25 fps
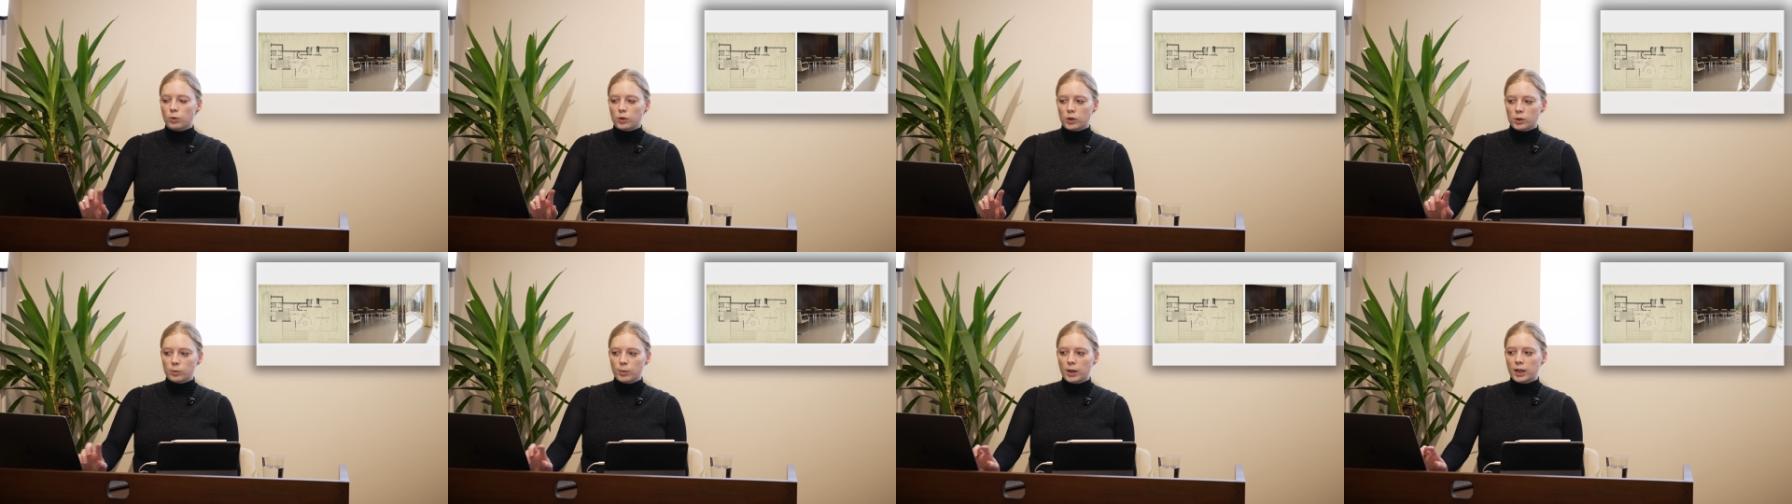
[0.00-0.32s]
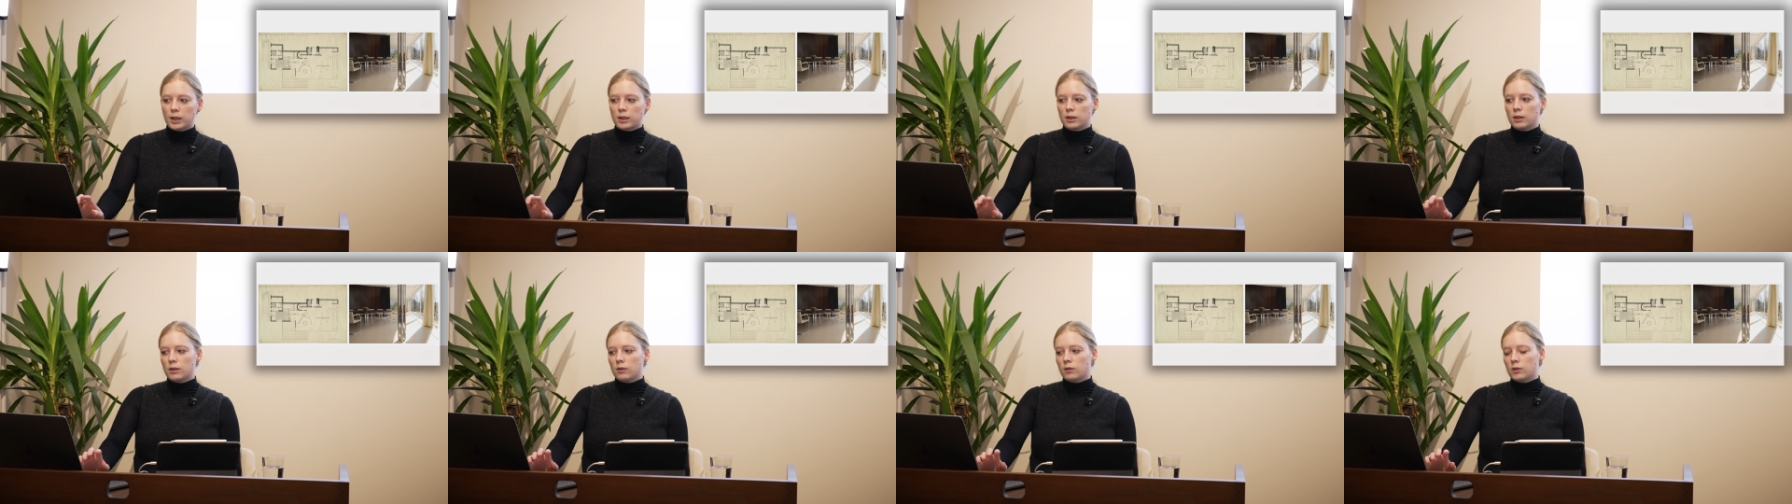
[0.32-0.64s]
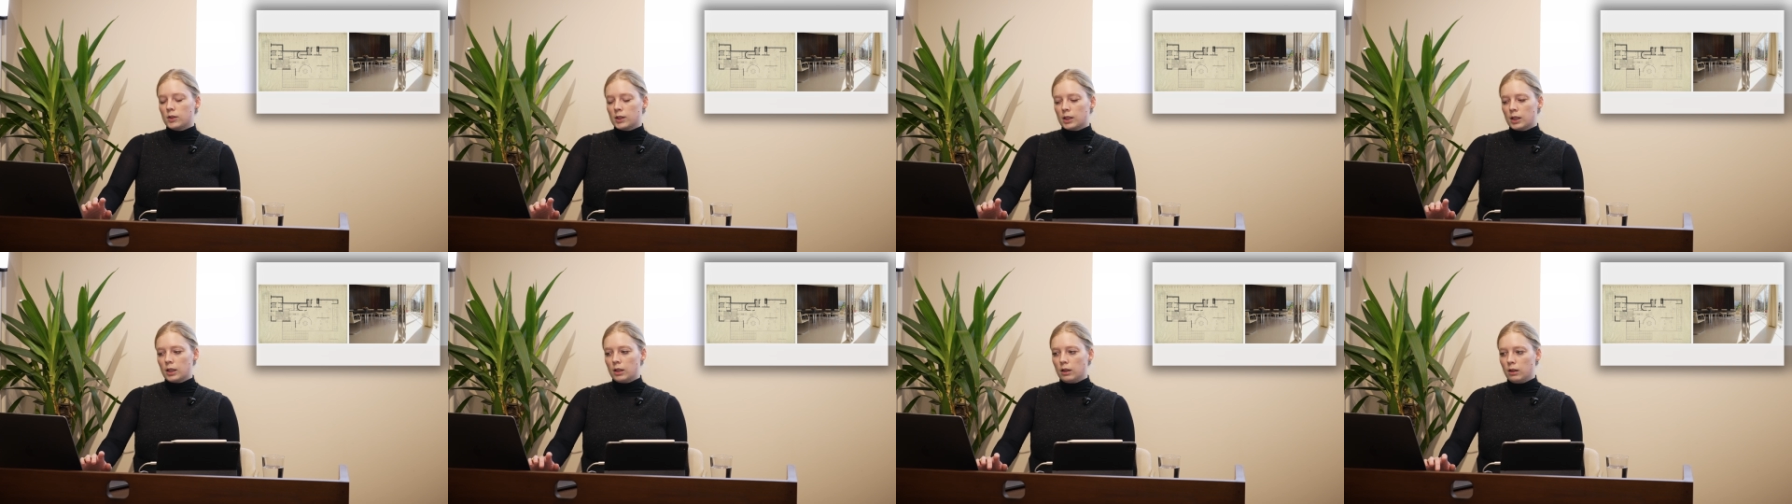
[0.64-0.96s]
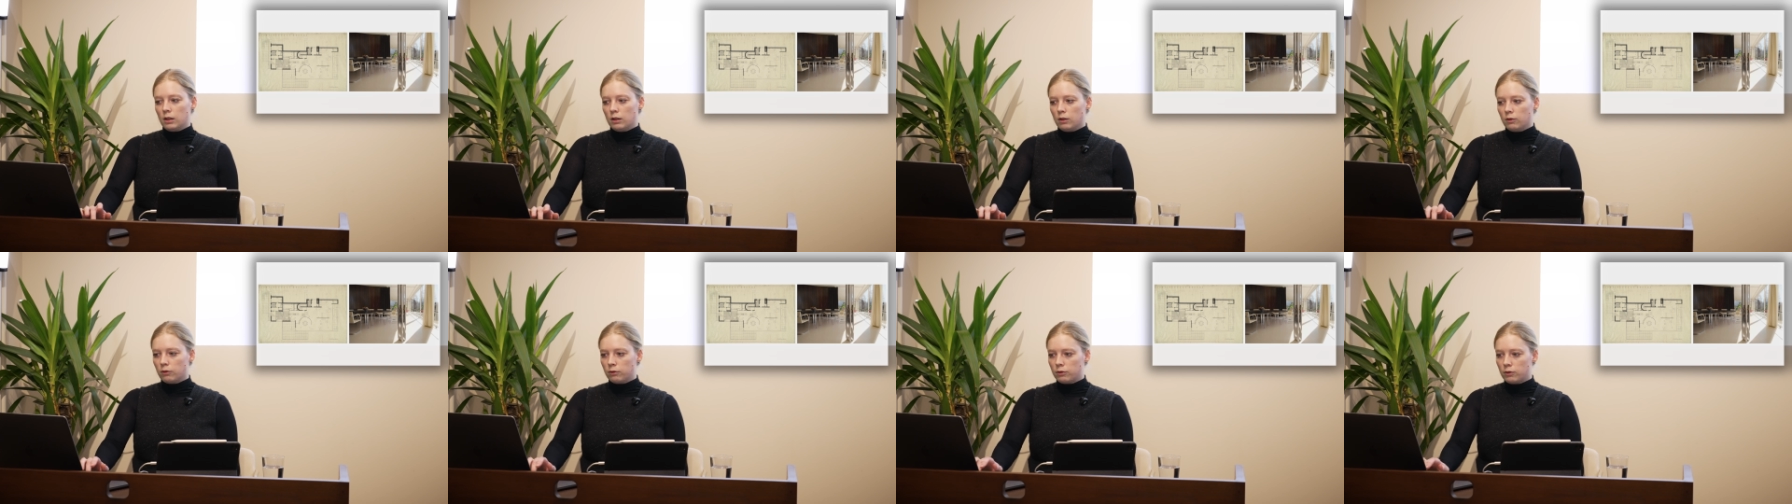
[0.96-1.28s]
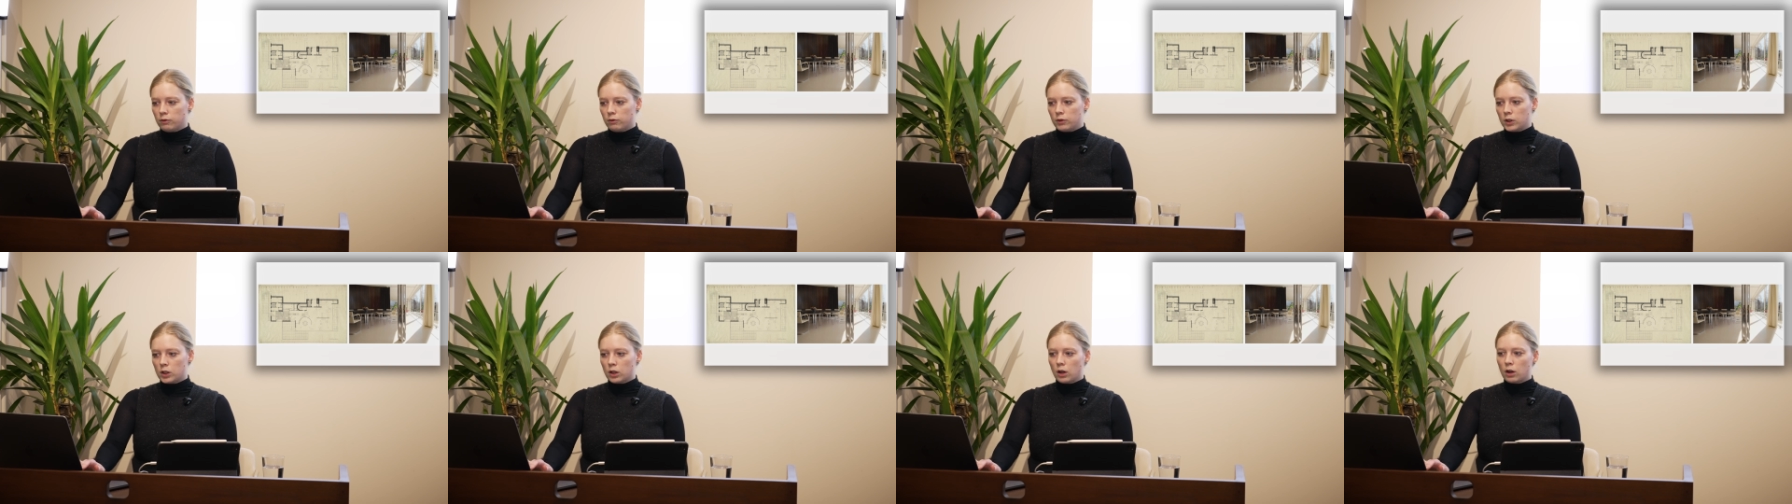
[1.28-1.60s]
perspectives in
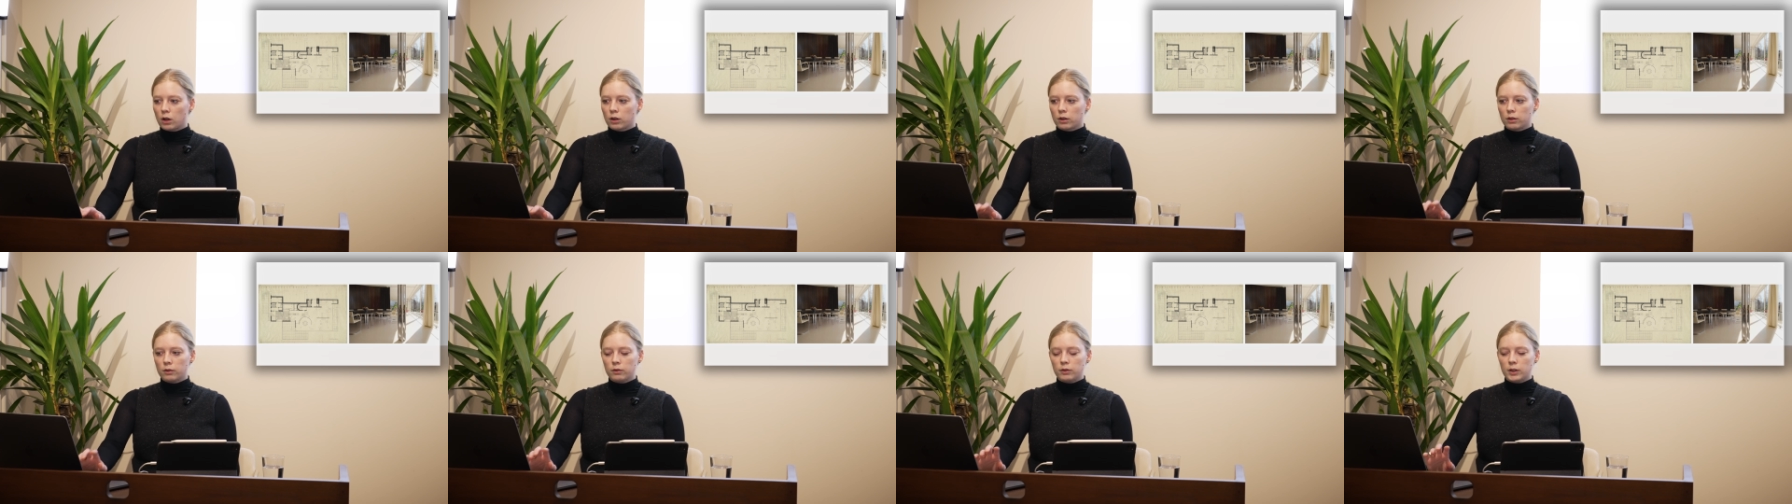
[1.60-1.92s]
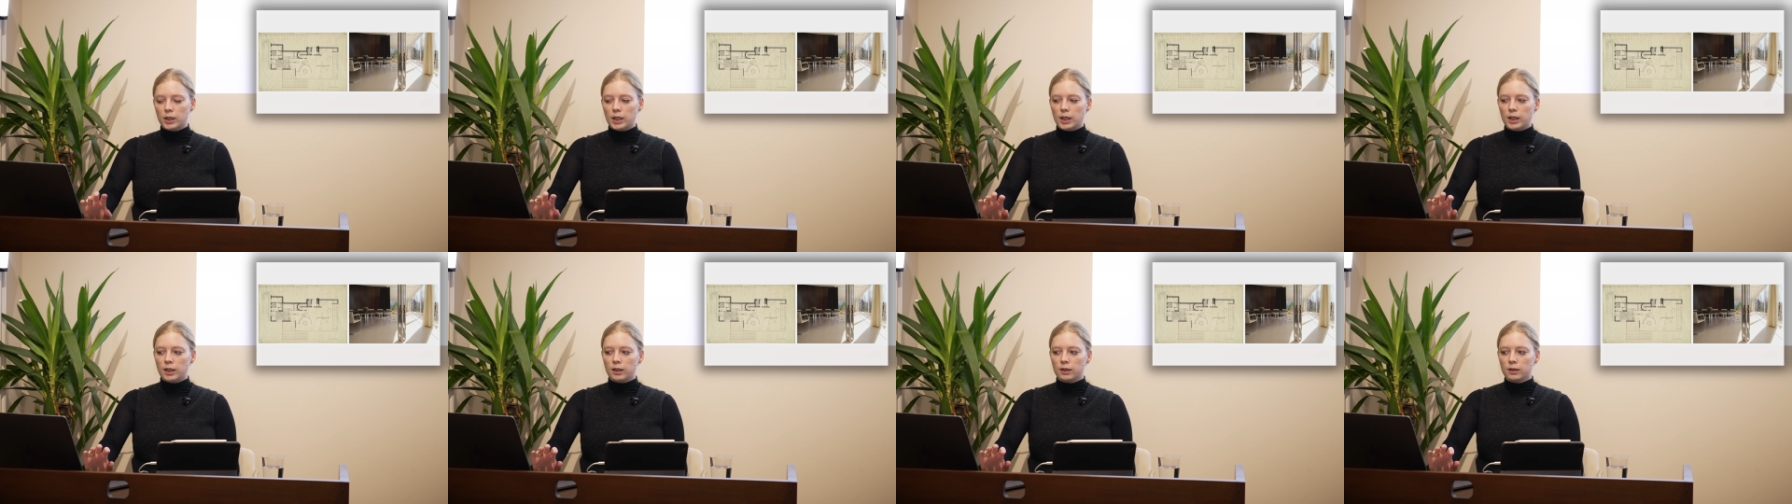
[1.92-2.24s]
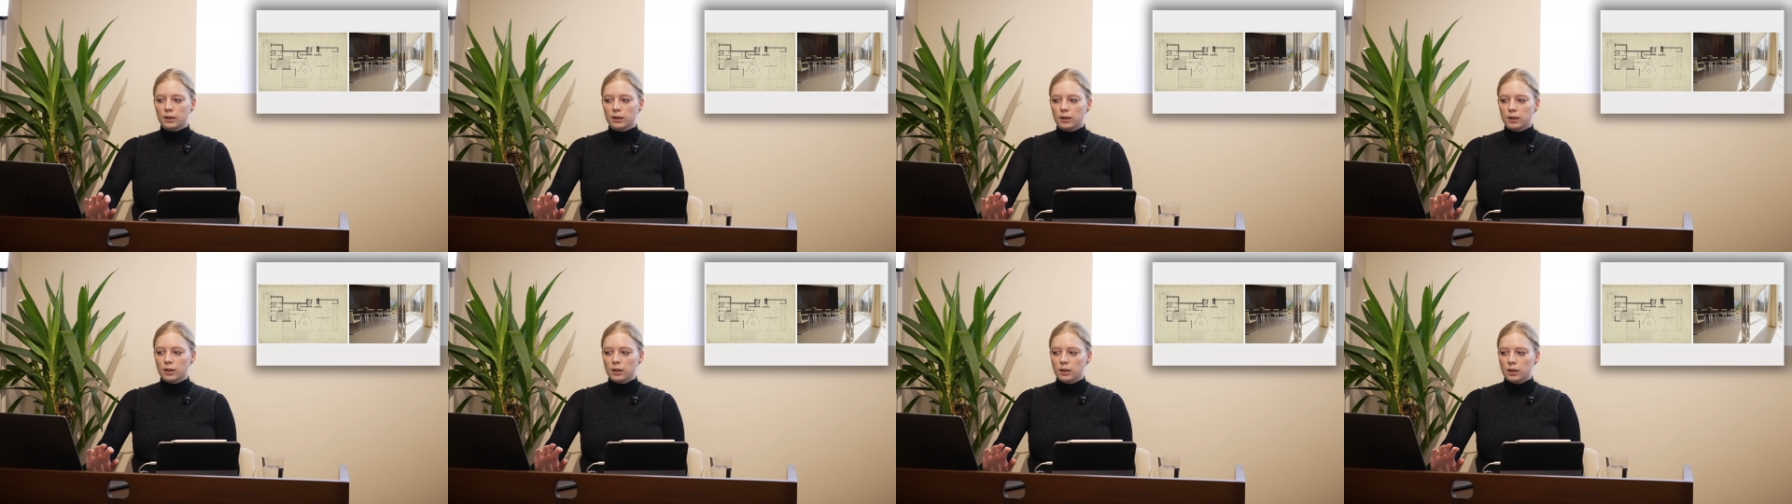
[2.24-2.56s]
photography,